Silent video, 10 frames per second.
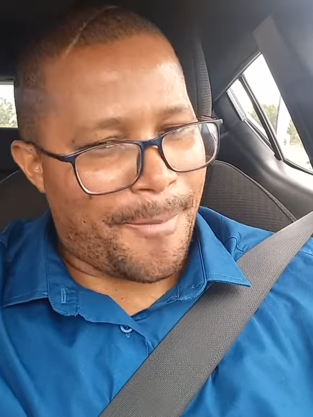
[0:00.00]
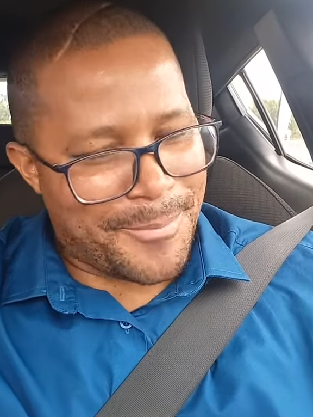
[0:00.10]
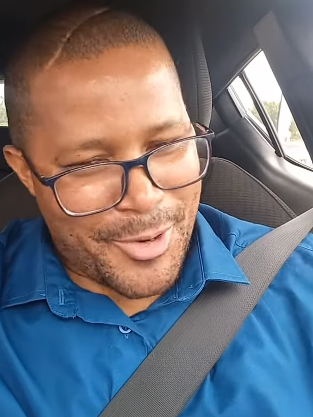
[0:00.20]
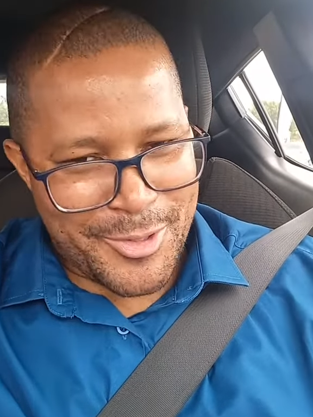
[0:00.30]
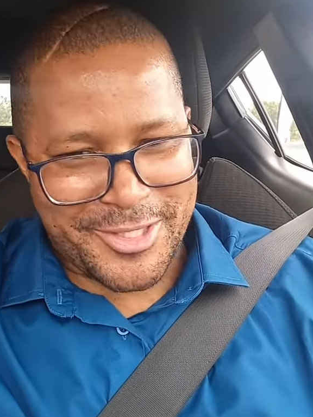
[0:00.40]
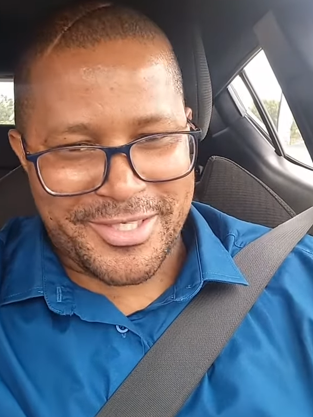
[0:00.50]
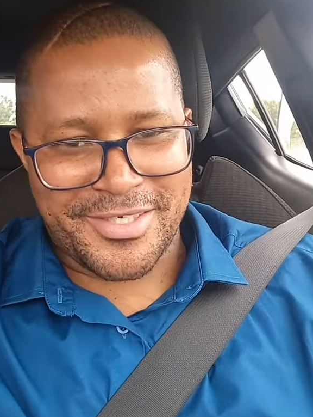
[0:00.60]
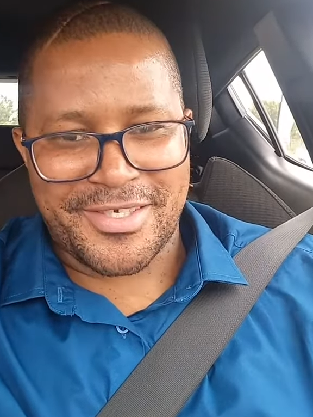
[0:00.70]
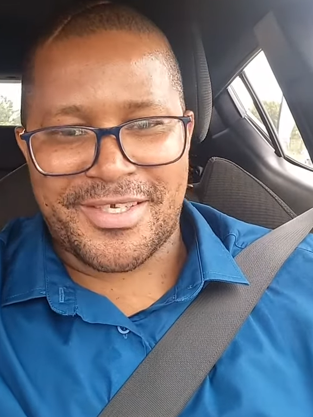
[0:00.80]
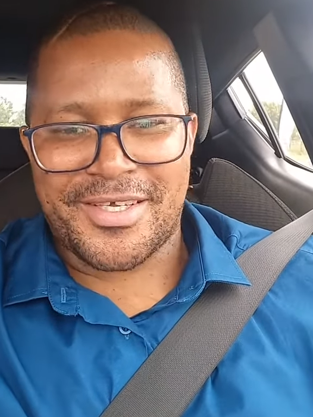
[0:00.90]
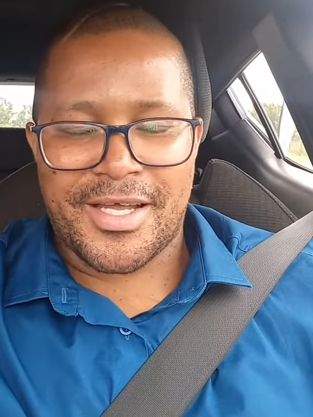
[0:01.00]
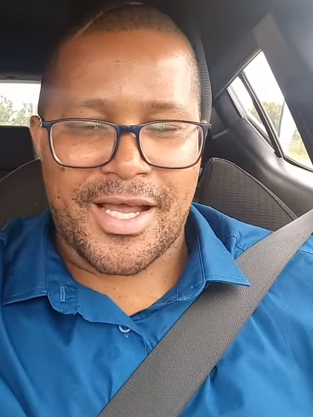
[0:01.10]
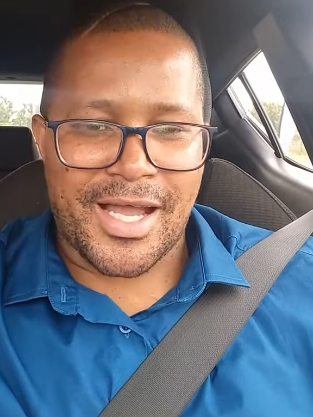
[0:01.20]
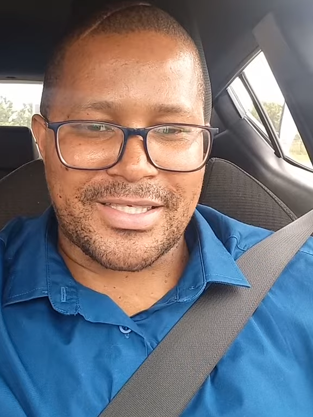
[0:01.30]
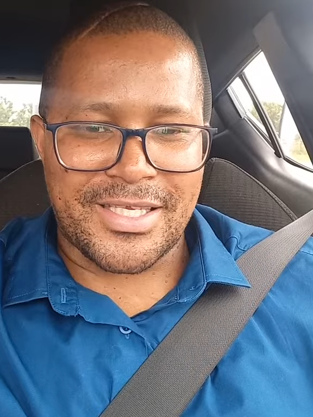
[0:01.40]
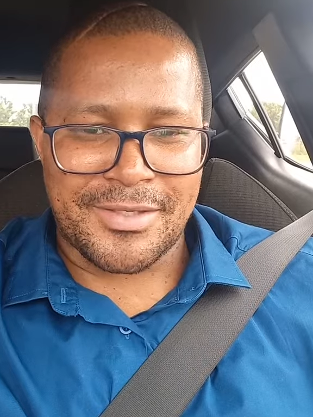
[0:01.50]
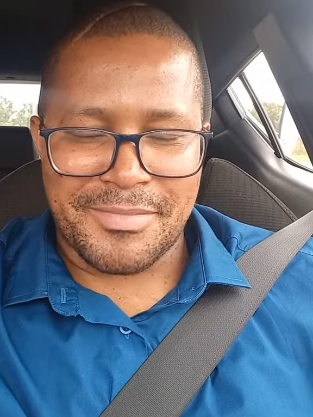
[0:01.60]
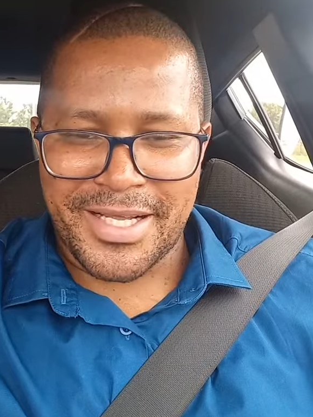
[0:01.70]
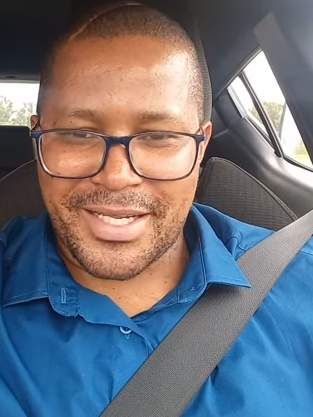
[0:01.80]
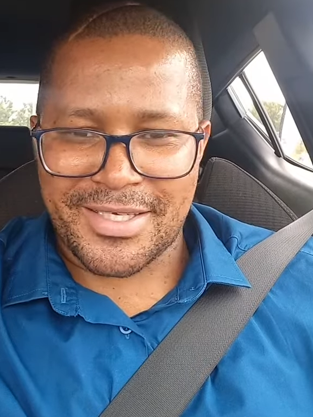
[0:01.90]
Push until
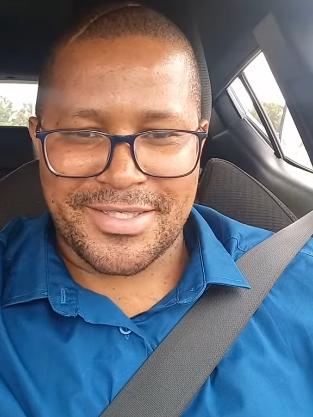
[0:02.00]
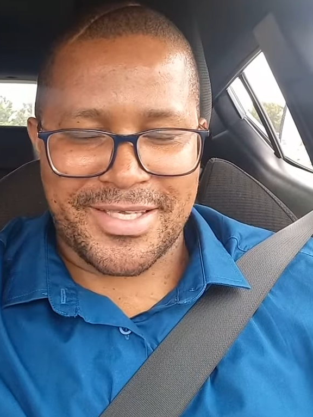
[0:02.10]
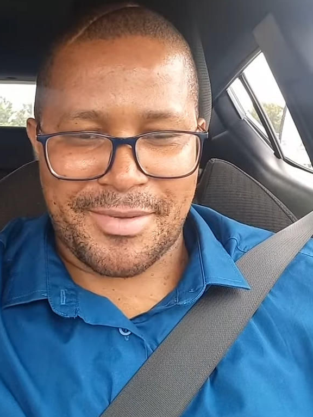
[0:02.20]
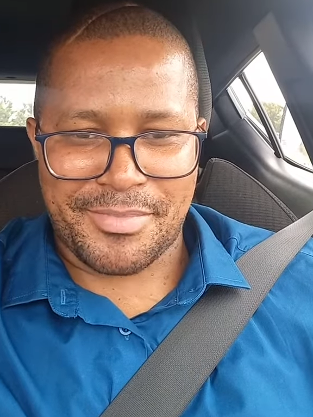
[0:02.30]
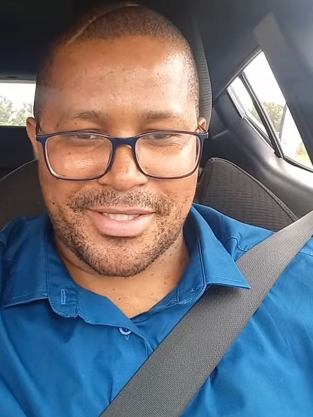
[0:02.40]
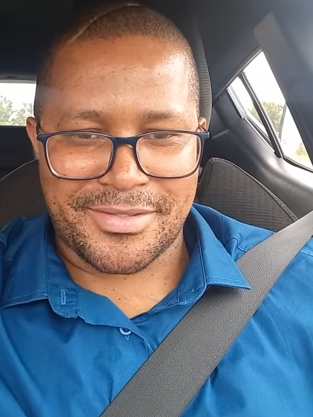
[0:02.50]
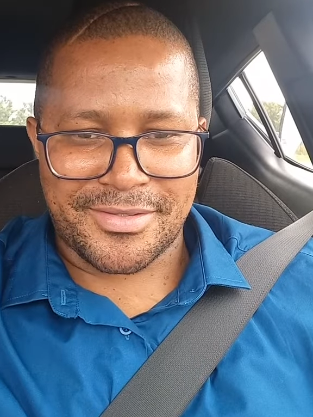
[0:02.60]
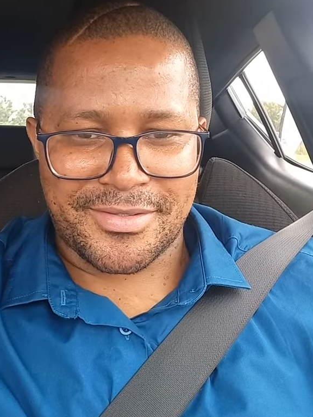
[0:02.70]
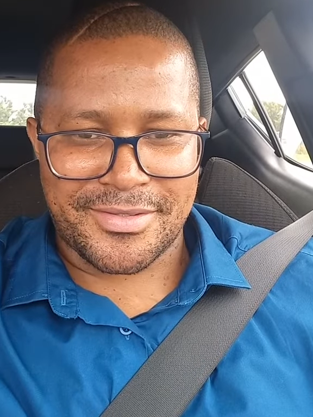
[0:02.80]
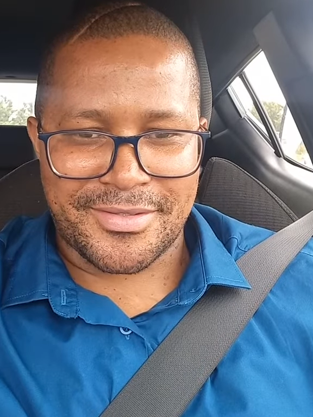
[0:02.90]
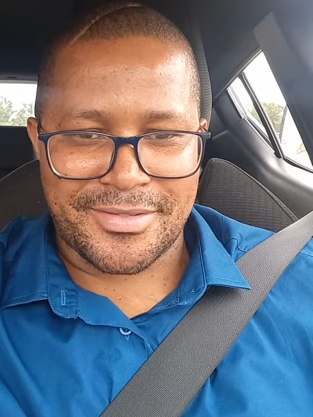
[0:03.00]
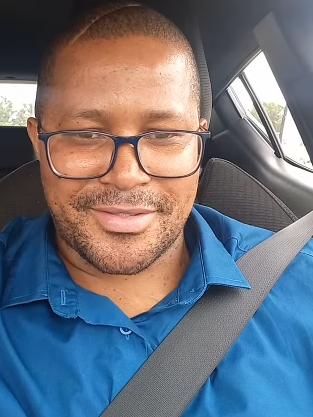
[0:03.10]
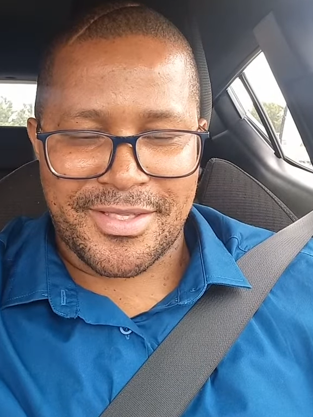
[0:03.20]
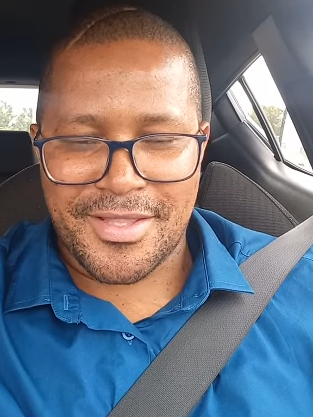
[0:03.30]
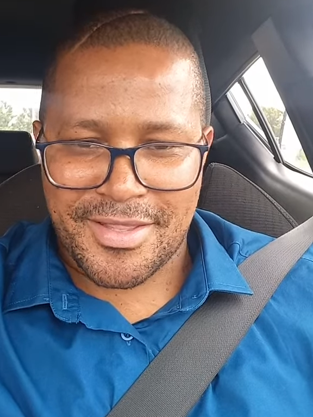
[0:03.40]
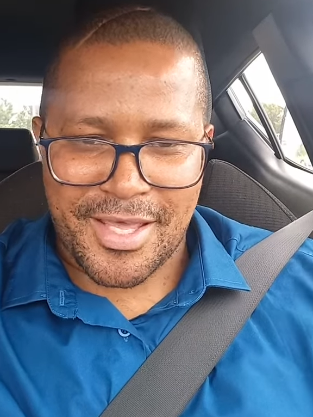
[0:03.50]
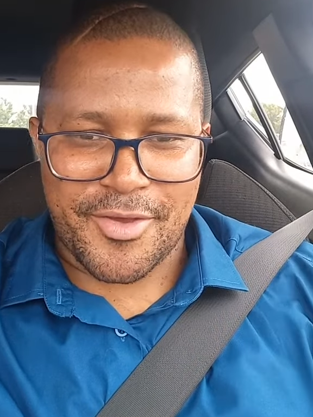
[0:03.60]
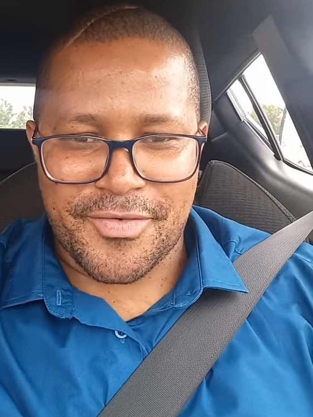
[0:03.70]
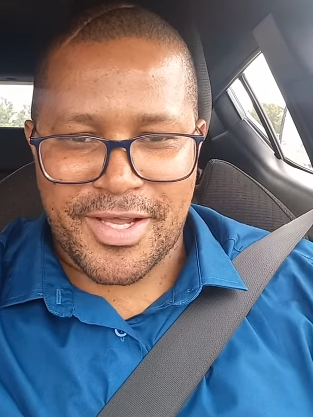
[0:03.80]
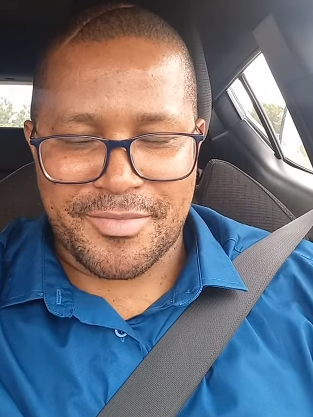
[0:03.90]
miracles happen. Thank
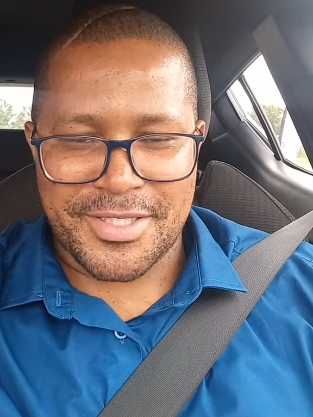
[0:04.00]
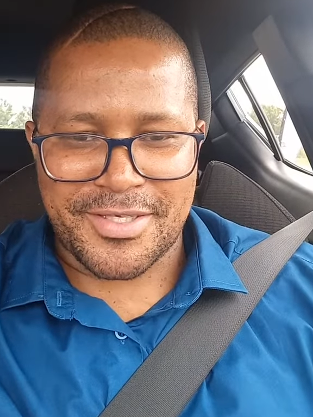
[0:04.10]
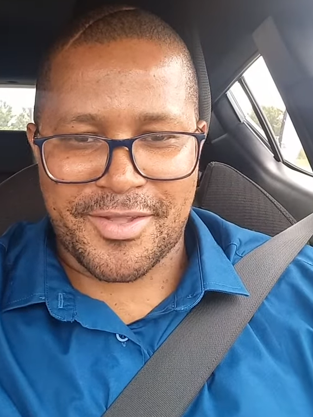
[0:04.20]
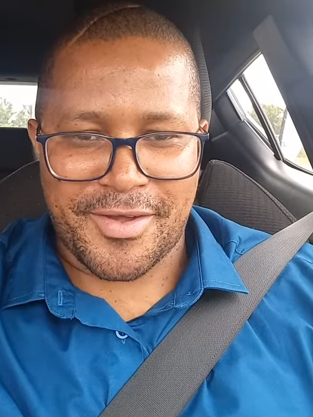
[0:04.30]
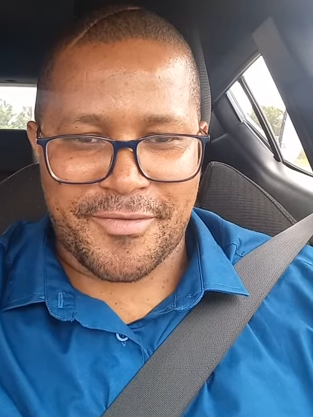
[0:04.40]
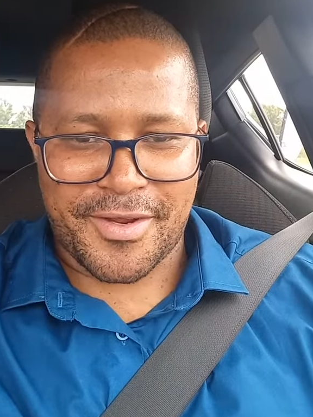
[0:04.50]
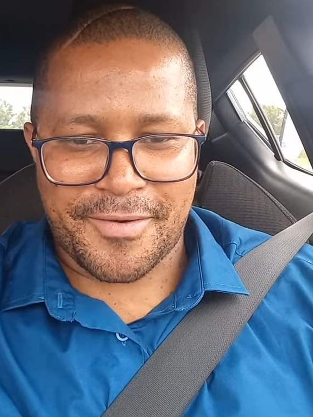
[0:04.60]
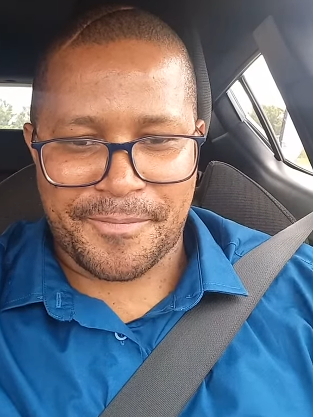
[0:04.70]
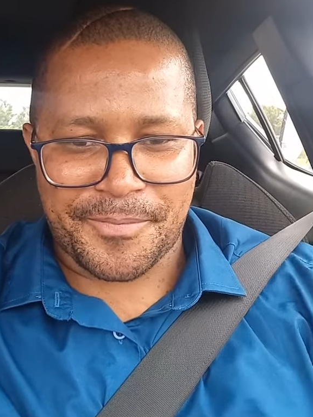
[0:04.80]
you very much, South Africa.